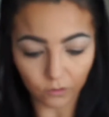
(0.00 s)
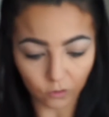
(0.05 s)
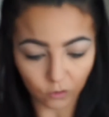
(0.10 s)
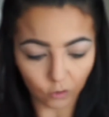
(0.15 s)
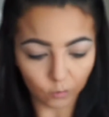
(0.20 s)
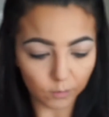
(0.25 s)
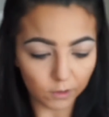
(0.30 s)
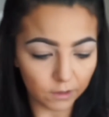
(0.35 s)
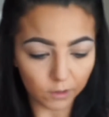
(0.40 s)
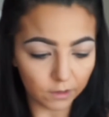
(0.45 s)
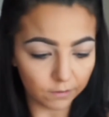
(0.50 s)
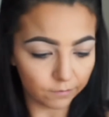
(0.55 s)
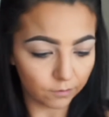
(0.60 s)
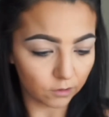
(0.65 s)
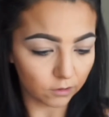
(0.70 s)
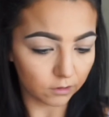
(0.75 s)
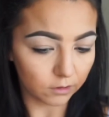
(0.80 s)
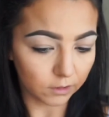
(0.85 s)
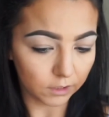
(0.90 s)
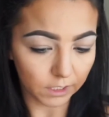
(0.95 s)
normally for
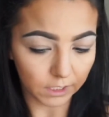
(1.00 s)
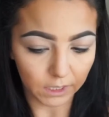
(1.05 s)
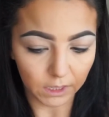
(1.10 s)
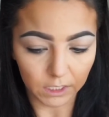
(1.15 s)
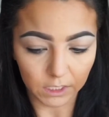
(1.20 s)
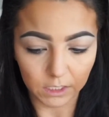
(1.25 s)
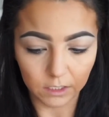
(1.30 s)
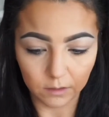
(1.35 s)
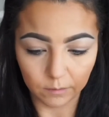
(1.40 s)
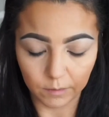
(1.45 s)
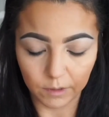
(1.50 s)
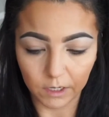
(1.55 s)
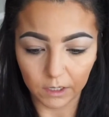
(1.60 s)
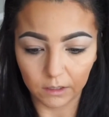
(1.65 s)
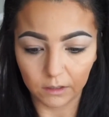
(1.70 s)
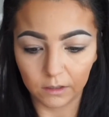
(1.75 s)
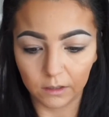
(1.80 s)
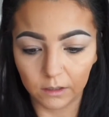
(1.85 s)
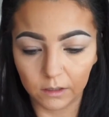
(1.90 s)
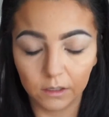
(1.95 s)
a look like this,
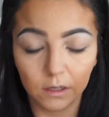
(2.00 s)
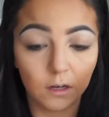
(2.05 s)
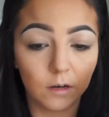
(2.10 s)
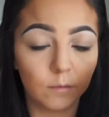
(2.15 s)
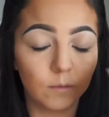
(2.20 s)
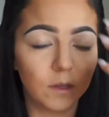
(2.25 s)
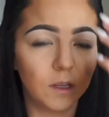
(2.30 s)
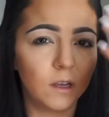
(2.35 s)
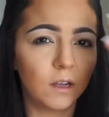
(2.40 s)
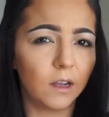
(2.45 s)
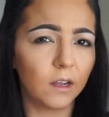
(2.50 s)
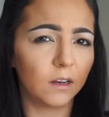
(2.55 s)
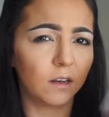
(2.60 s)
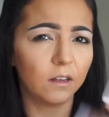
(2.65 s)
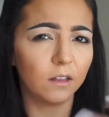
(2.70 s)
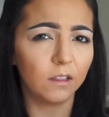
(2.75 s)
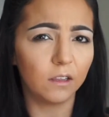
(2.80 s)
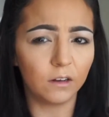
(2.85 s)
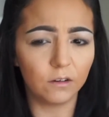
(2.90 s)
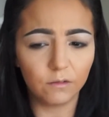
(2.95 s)
because it's going to be kind of
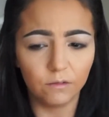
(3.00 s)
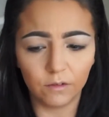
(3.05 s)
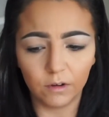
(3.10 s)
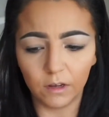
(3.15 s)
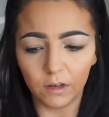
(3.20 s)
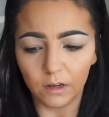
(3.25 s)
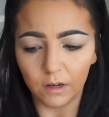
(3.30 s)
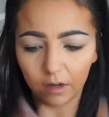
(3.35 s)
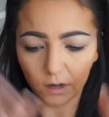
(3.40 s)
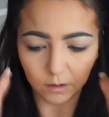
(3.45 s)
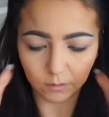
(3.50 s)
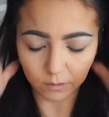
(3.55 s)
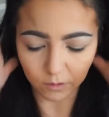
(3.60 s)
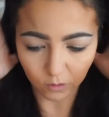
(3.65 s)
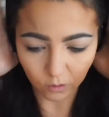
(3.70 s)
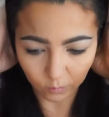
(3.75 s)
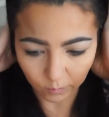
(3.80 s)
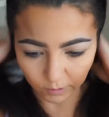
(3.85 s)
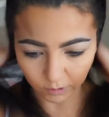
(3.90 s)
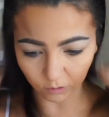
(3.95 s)
glittery, I would
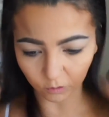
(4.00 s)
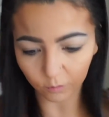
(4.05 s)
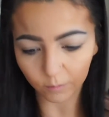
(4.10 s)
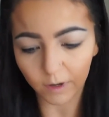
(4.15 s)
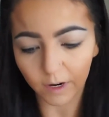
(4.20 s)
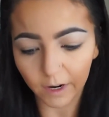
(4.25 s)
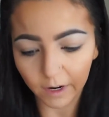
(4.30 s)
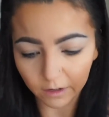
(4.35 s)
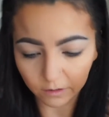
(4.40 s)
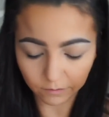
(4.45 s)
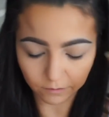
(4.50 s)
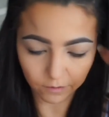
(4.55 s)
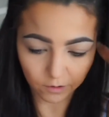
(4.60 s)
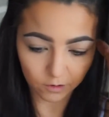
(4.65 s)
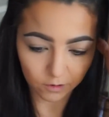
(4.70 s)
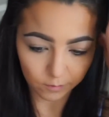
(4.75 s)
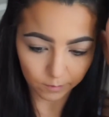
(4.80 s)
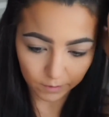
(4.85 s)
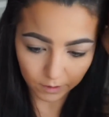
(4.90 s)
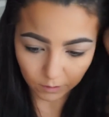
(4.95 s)
normally do my eyes
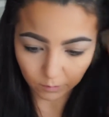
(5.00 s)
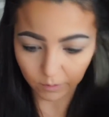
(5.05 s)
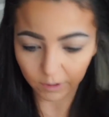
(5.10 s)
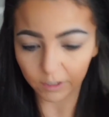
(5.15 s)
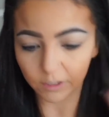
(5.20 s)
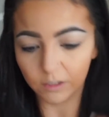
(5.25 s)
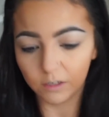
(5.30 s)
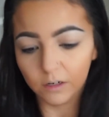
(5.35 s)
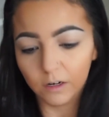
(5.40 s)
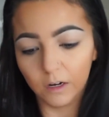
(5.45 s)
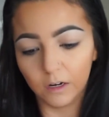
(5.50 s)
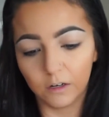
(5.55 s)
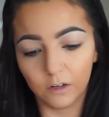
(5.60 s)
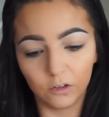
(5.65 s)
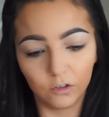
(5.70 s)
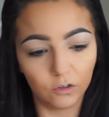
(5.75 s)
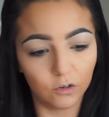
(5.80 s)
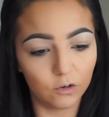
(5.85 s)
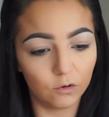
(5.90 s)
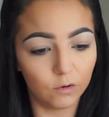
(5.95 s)
first, but I wanted to kind of
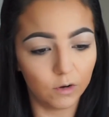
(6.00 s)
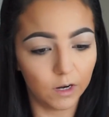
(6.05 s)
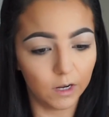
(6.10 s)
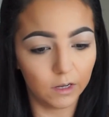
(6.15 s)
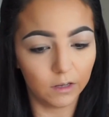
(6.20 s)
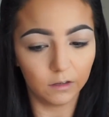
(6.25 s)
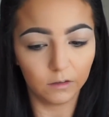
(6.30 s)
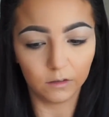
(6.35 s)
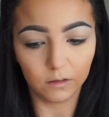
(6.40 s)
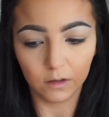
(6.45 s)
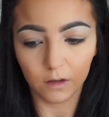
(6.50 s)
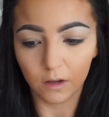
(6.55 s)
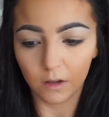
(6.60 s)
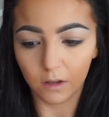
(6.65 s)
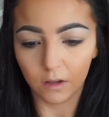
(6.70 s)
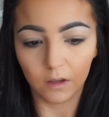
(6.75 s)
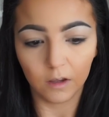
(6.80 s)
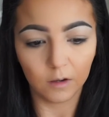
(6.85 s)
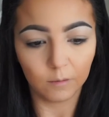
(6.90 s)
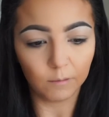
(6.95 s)
show you guys
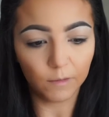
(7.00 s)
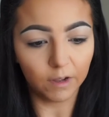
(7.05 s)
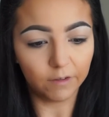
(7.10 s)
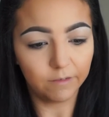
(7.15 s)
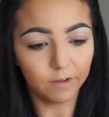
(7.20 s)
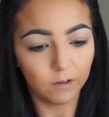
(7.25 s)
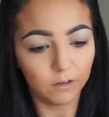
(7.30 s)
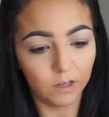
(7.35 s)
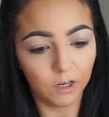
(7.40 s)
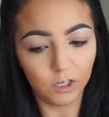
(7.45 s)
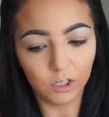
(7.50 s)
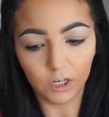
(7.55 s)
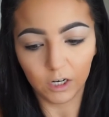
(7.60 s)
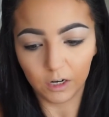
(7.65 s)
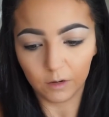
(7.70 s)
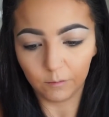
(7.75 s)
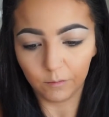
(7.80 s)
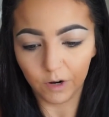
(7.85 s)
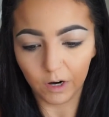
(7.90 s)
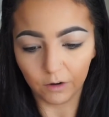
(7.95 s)
my foundation
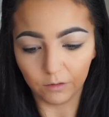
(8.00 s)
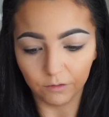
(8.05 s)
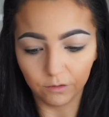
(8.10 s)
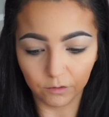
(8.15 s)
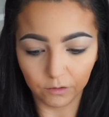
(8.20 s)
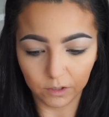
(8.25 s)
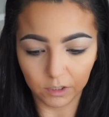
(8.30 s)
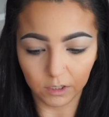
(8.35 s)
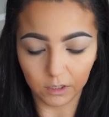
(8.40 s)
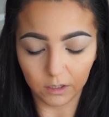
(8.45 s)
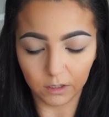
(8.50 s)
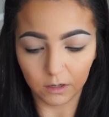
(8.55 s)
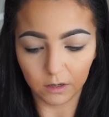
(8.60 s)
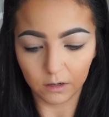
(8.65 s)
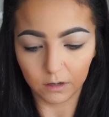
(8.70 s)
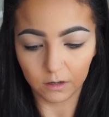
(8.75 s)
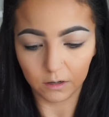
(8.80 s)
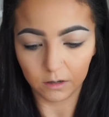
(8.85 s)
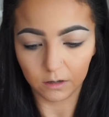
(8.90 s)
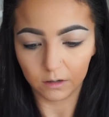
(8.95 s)
and brow routine.
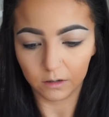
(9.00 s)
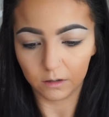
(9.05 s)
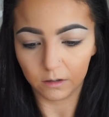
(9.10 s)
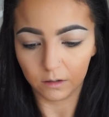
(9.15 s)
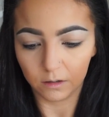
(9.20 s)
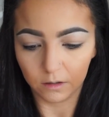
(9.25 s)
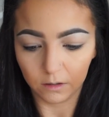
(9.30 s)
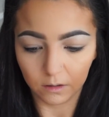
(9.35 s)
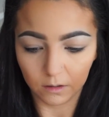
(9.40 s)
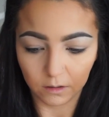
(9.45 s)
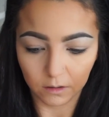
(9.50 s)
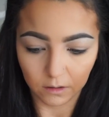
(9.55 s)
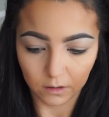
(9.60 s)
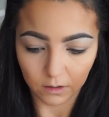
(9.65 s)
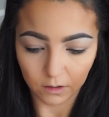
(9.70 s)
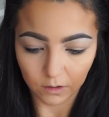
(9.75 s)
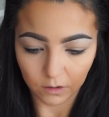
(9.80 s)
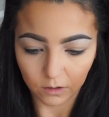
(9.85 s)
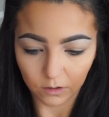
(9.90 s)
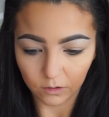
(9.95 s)

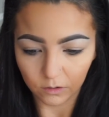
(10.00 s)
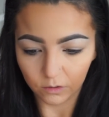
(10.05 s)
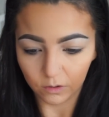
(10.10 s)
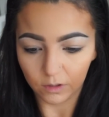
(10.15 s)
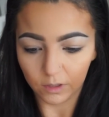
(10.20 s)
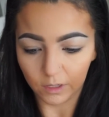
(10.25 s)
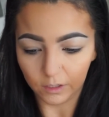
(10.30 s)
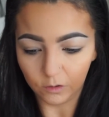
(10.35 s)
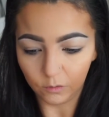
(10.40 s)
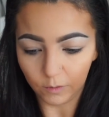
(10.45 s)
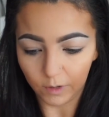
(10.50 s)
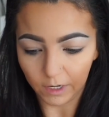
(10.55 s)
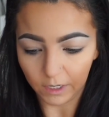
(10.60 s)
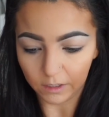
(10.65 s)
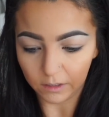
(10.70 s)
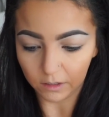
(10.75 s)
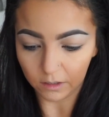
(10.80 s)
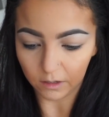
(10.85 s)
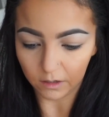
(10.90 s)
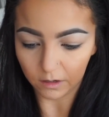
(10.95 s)
So that's why I
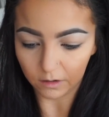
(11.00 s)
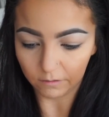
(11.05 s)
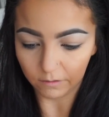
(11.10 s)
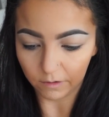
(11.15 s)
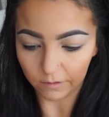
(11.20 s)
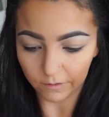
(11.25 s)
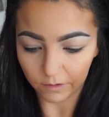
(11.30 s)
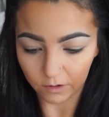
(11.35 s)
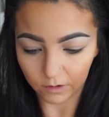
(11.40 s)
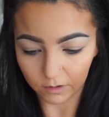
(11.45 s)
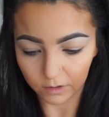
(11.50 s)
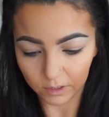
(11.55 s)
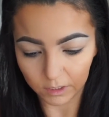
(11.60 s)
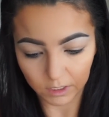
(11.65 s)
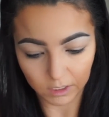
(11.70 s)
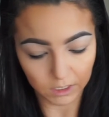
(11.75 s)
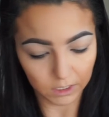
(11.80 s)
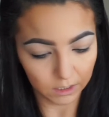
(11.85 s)
did it in reverse.